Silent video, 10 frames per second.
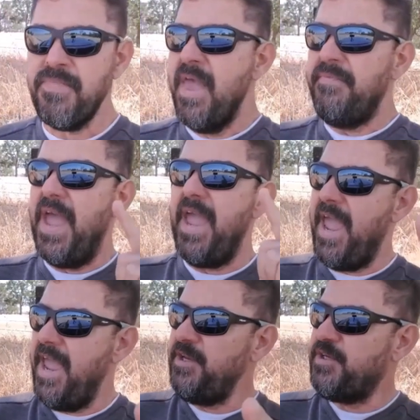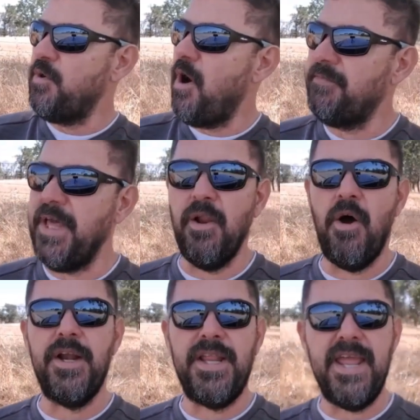The angel of the
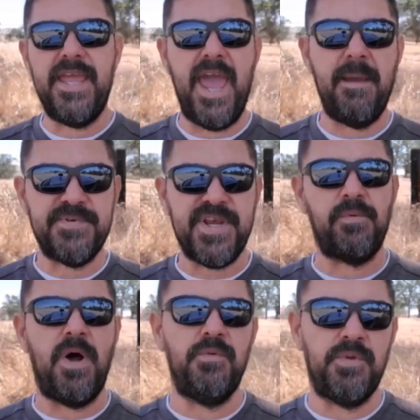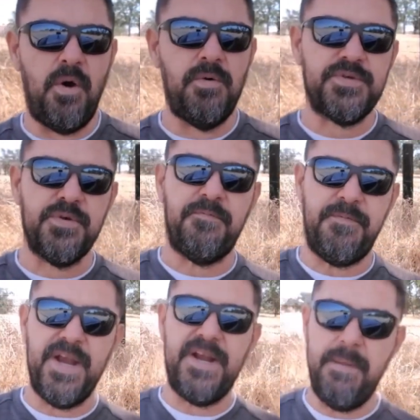Lord encamps around those who
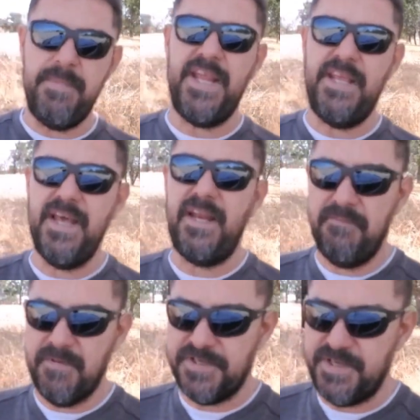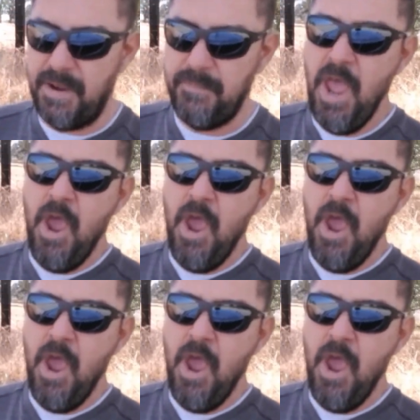fear him and he delivers them.